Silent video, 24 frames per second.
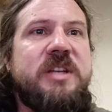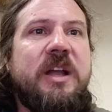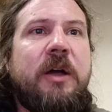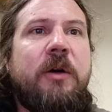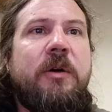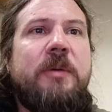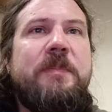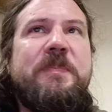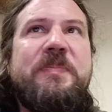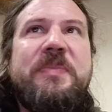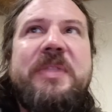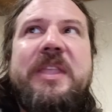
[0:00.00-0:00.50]

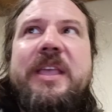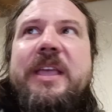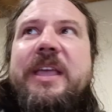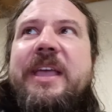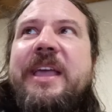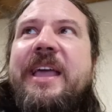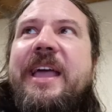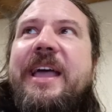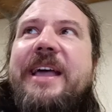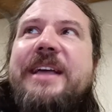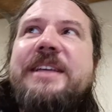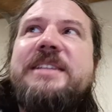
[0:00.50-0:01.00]
Now,
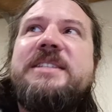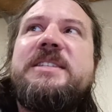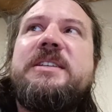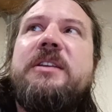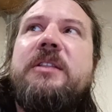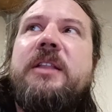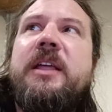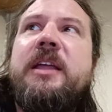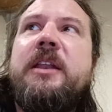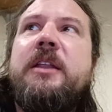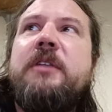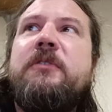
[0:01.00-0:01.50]
it
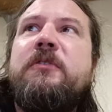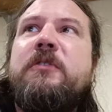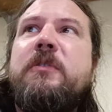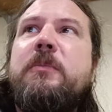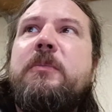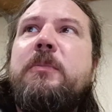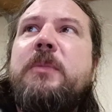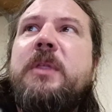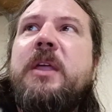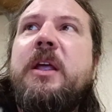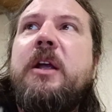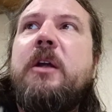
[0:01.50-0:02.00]
escalated
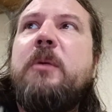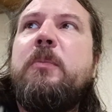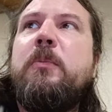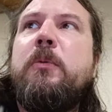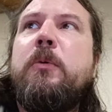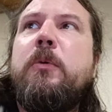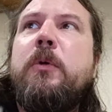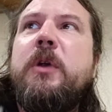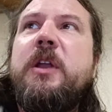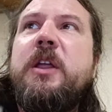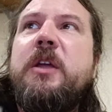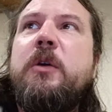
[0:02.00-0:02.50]
from there
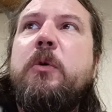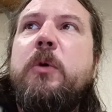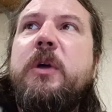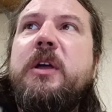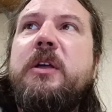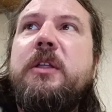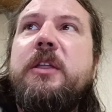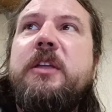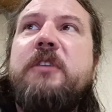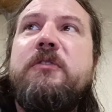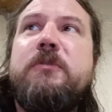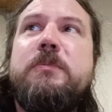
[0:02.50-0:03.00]
pretty
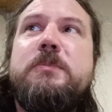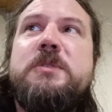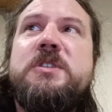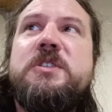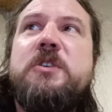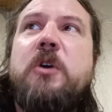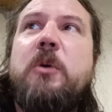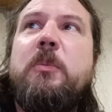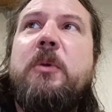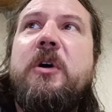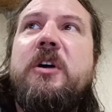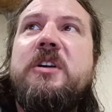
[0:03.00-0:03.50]
quickly, from
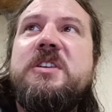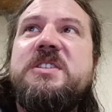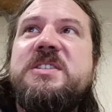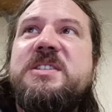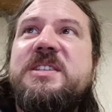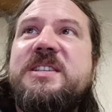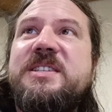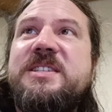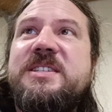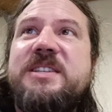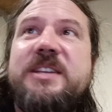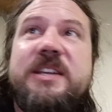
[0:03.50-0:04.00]
snowballs
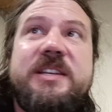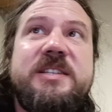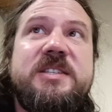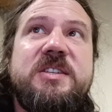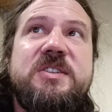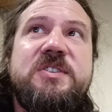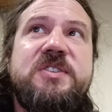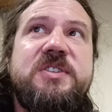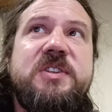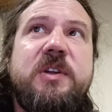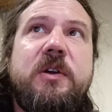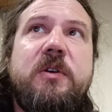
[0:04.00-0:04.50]
to sticks
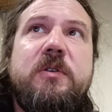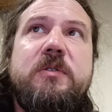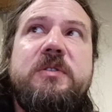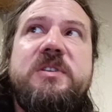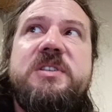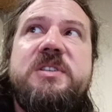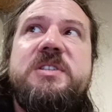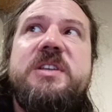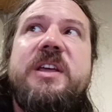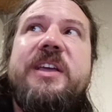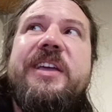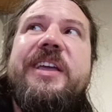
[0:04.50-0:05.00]
and
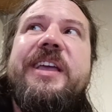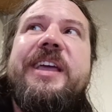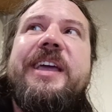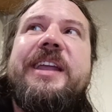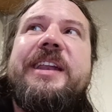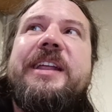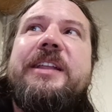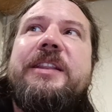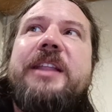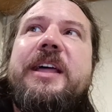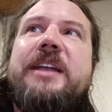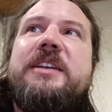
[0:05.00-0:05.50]
stones,
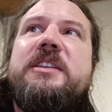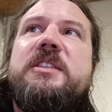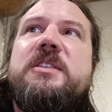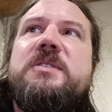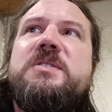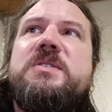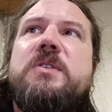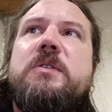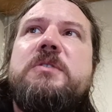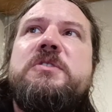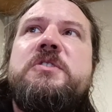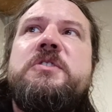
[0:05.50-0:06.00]
and it led to the
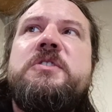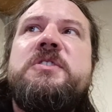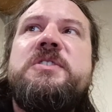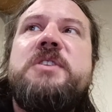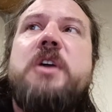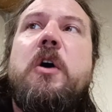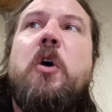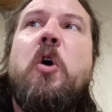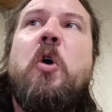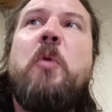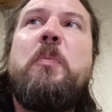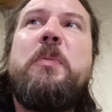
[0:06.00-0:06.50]

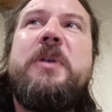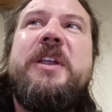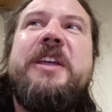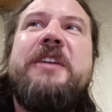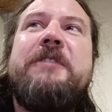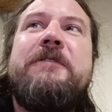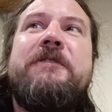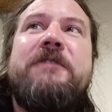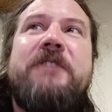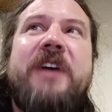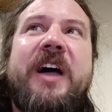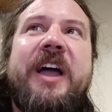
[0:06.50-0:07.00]
soldiers
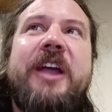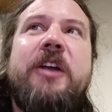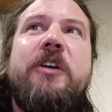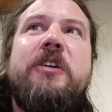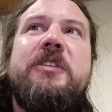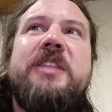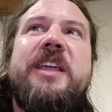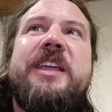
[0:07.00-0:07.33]
opening fire.